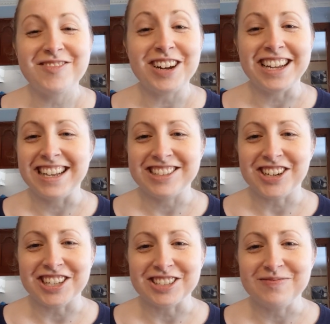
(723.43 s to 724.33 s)
But it's
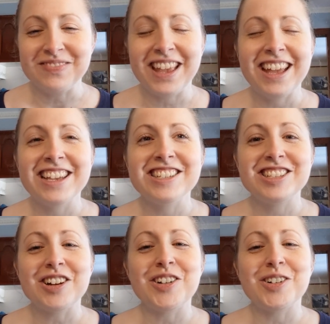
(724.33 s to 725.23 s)
awesome.
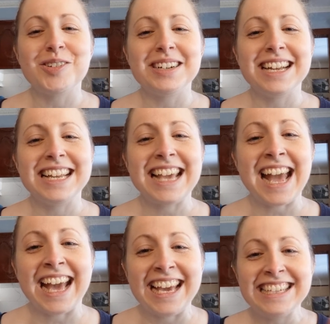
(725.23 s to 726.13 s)
So,
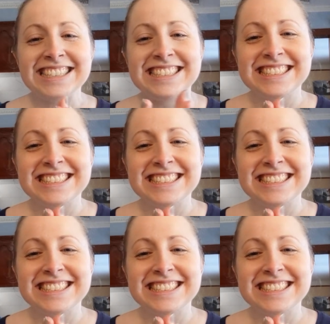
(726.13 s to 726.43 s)
yay.